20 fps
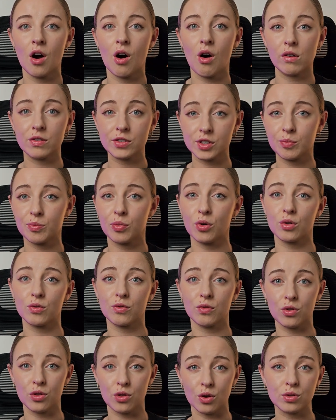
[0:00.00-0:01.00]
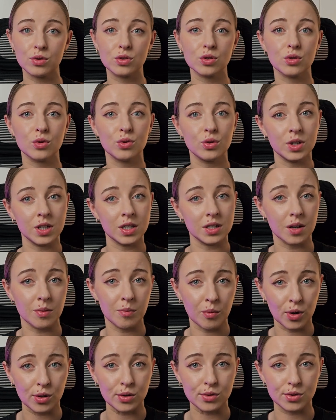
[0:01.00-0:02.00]
of support for those who need it
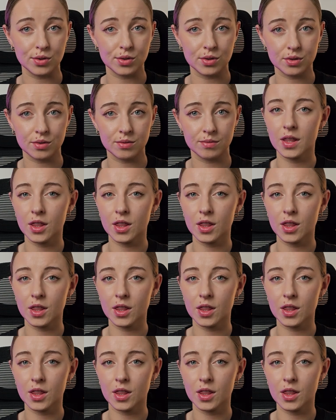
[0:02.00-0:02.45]
most.